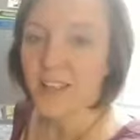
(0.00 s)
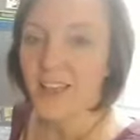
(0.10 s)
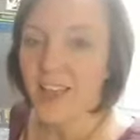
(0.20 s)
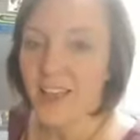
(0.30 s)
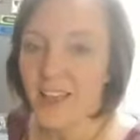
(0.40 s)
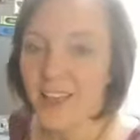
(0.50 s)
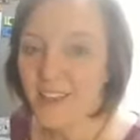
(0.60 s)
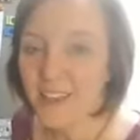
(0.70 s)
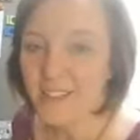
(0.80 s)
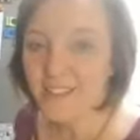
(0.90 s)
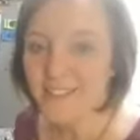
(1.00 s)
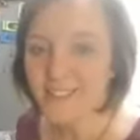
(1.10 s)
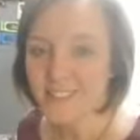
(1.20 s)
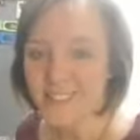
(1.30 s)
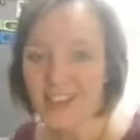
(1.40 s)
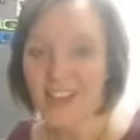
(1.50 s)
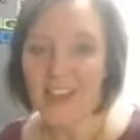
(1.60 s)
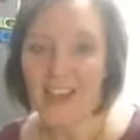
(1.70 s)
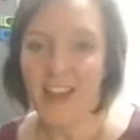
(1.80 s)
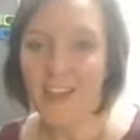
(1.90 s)
Hey guys,
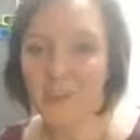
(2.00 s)
I am